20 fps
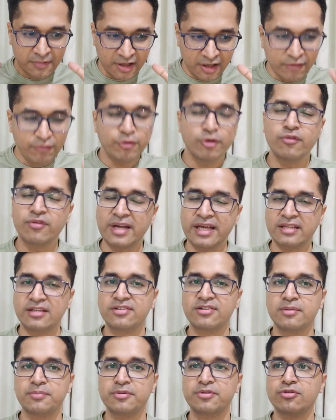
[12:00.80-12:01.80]
If you've liked
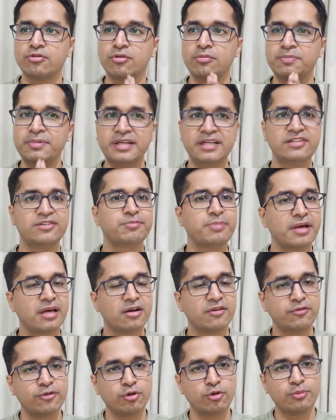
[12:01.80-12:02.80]
this episode, please
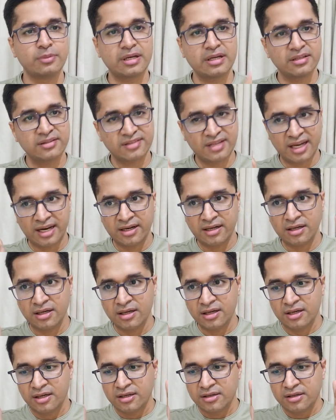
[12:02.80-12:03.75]
spare a few minutes and